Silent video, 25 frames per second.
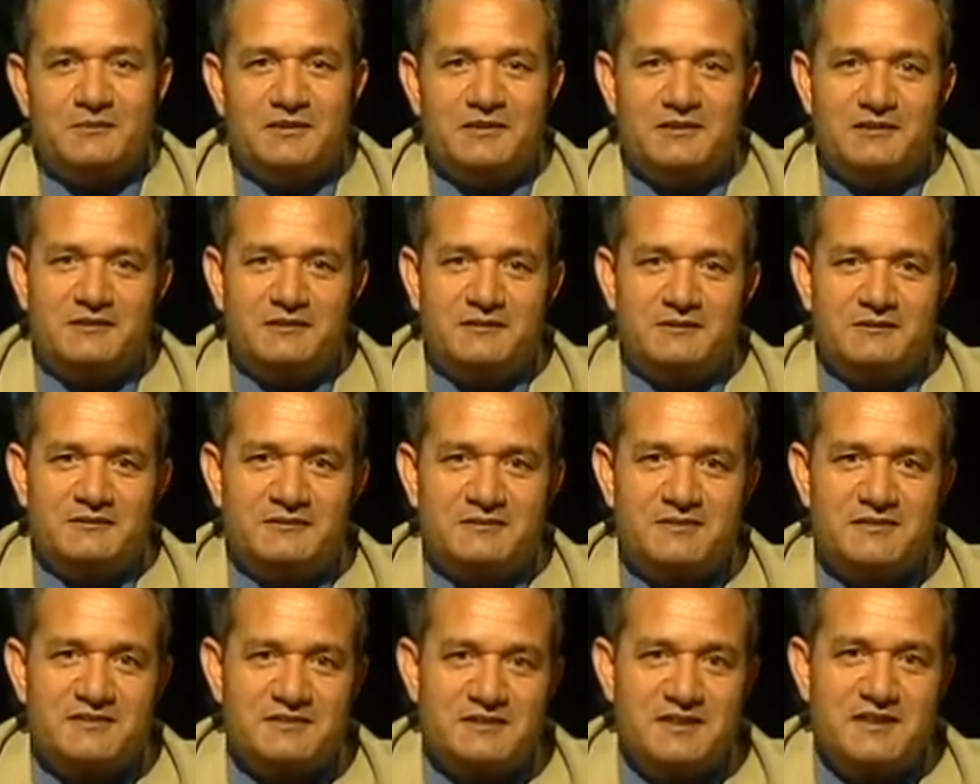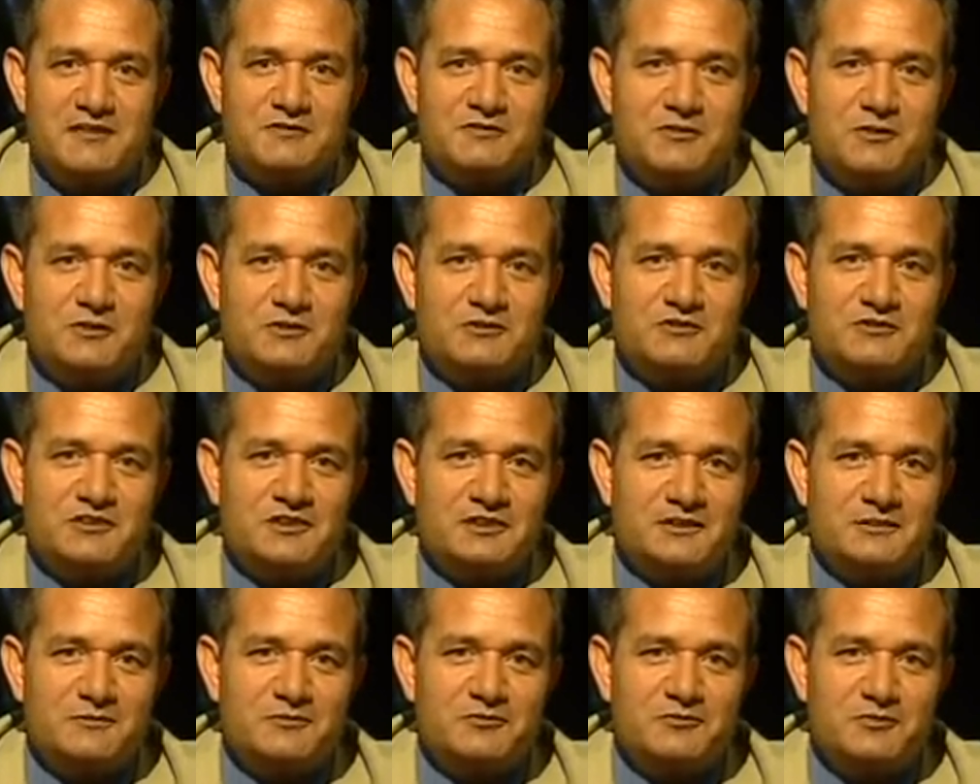and save our
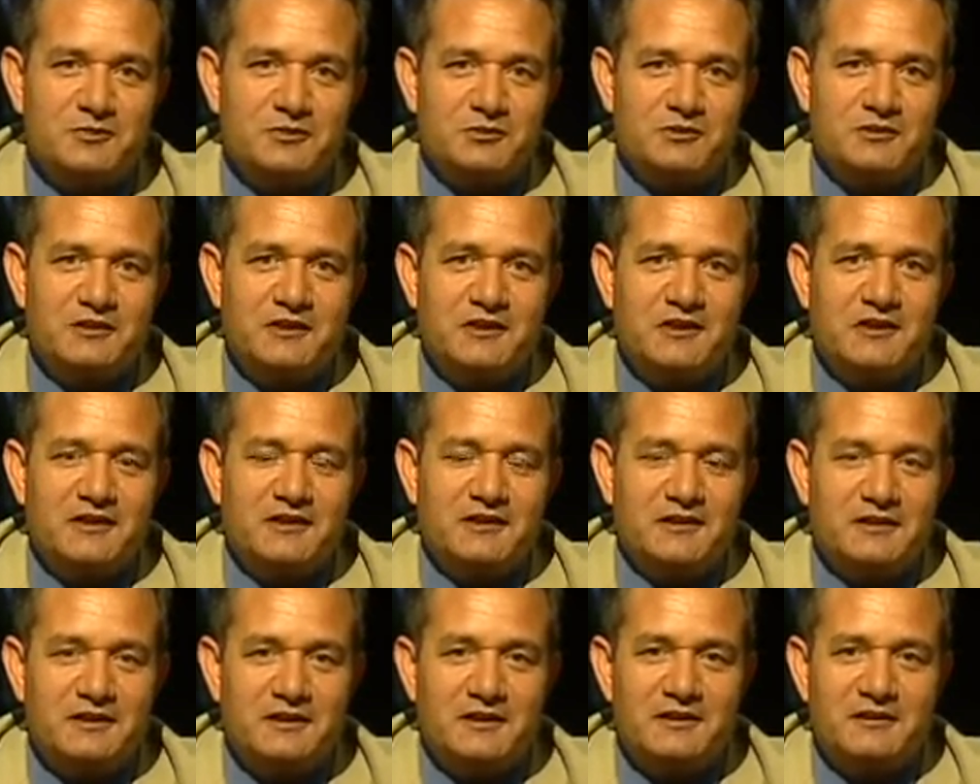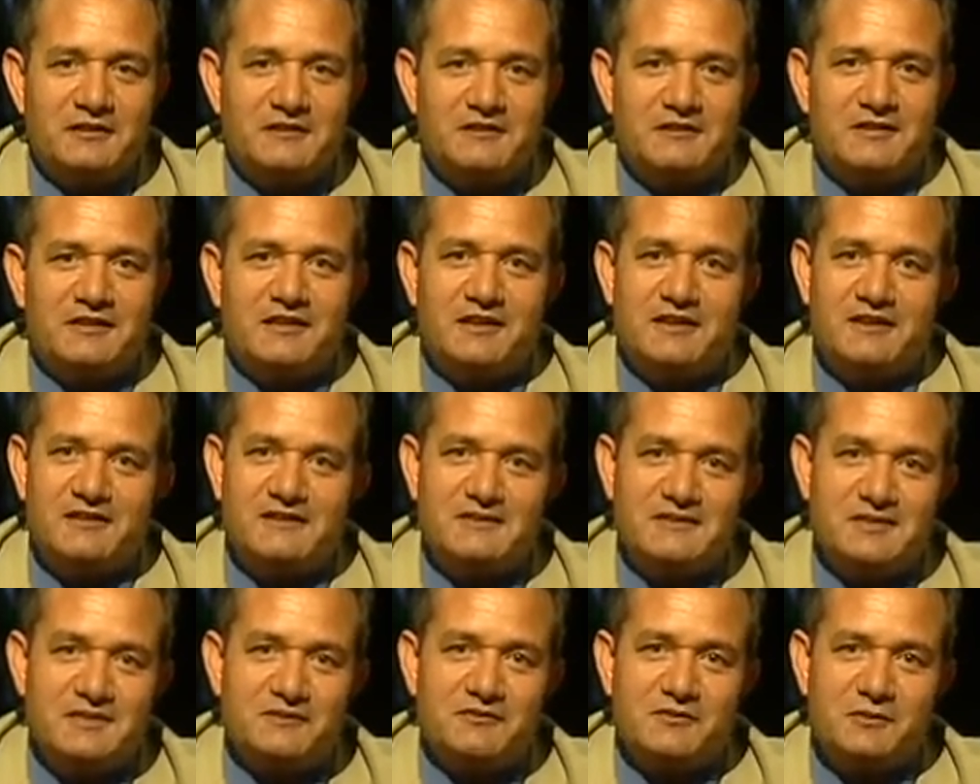time for learning and
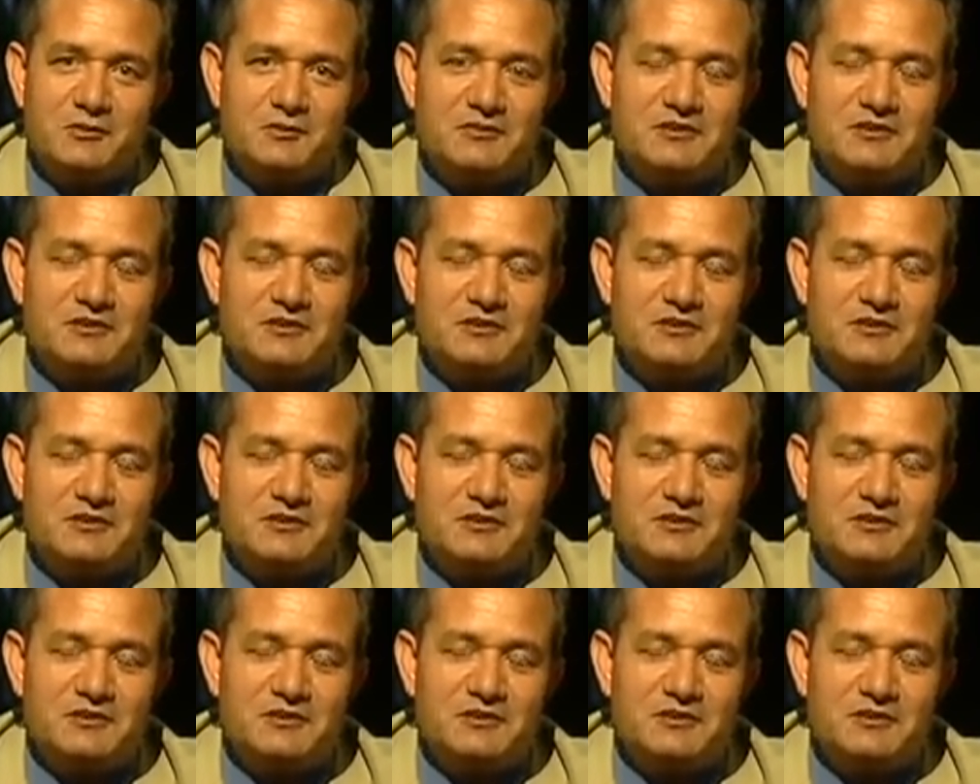save our